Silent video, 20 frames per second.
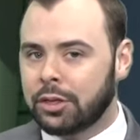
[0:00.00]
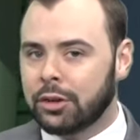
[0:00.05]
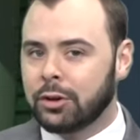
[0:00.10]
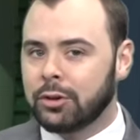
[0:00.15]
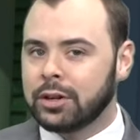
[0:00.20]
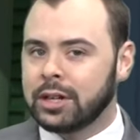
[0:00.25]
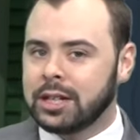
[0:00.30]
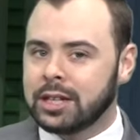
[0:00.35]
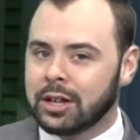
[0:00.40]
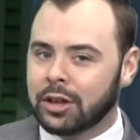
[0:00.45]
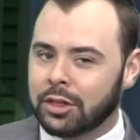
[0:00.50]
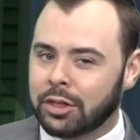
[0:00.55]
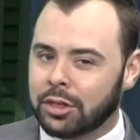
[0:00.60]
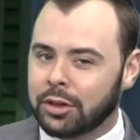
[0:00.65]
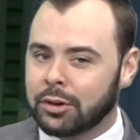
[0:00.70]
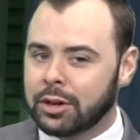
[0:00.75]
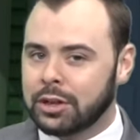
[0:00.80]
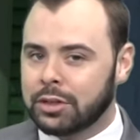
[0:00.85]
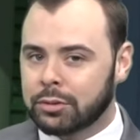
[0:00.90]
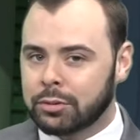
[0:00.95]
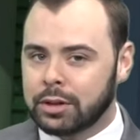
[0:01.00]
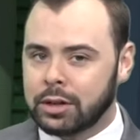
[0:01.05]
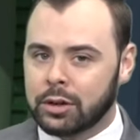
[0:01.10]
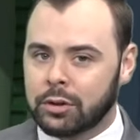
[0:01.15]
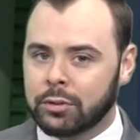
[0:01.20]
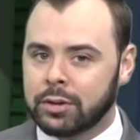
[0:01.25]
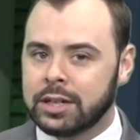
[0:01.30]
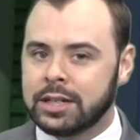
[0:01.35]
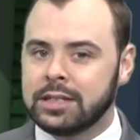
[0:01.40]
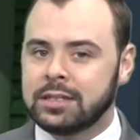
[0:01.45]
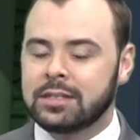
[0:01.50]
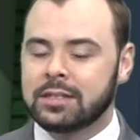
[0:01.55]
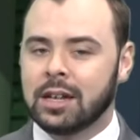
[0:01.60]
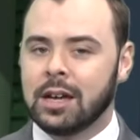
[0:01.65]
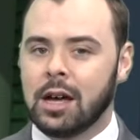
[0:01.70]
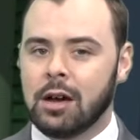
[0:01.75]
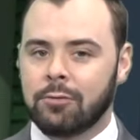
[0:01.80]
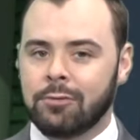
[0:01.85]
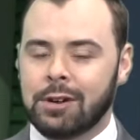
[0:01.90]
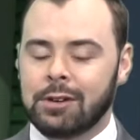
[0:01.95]
thirty to thirty-three degrees,
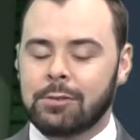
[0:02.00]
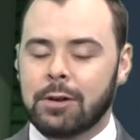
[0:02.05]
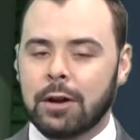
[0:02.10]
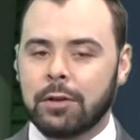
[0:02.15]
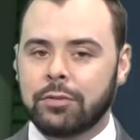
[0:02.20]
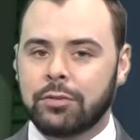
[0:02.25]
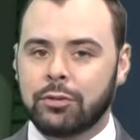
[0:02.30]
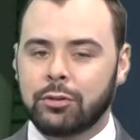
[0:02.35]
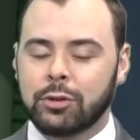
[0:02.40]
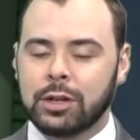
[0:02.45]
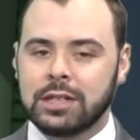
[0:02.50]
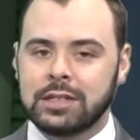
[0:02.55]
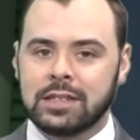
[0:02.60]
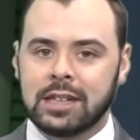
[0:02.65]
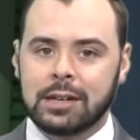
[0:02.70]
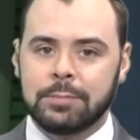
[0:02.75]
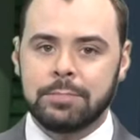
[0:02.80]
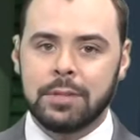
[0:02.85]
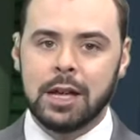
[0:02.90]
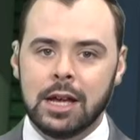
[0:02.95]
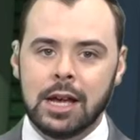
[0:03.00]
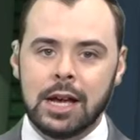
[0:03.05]
right around freezing,